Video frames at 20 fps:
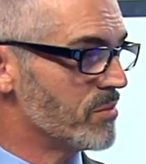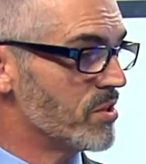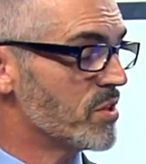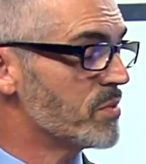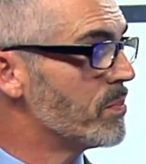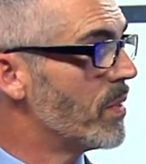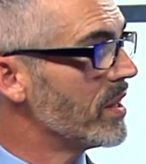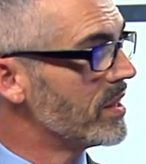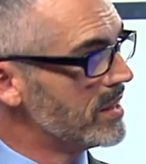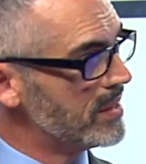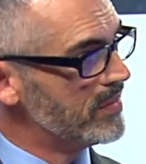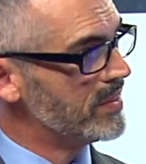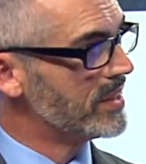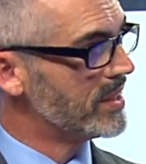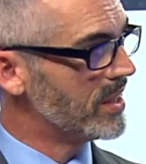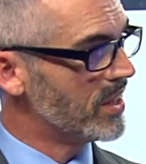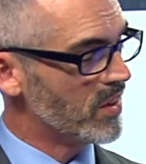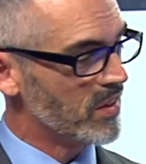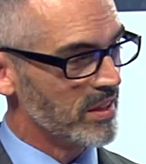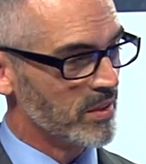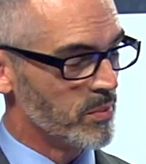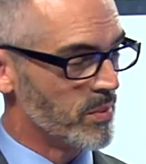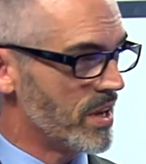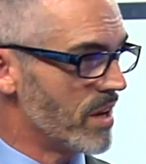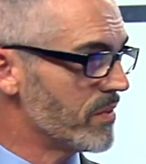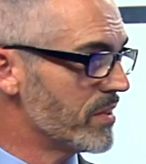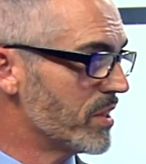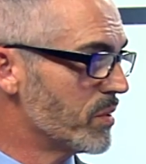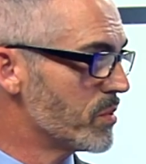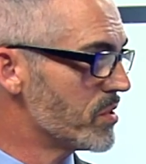just by living here, and
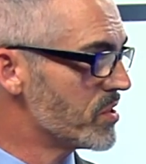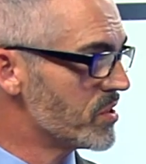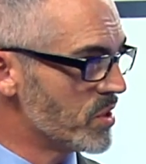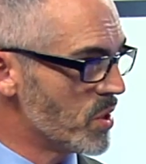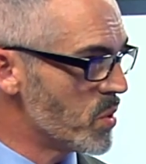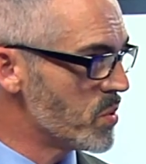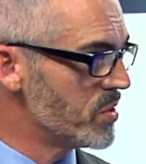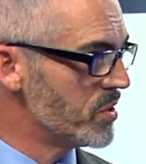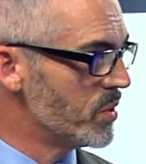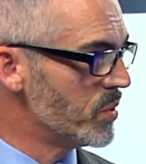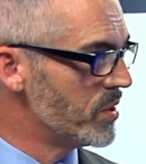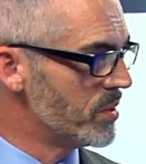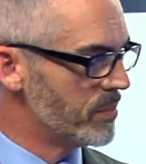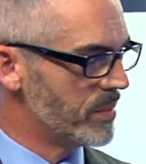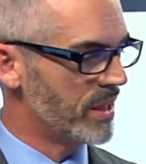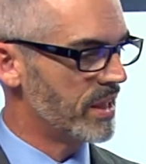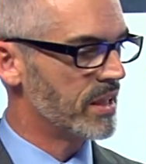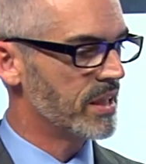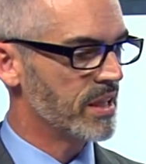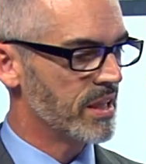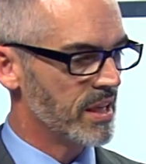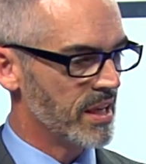everything was so new to me.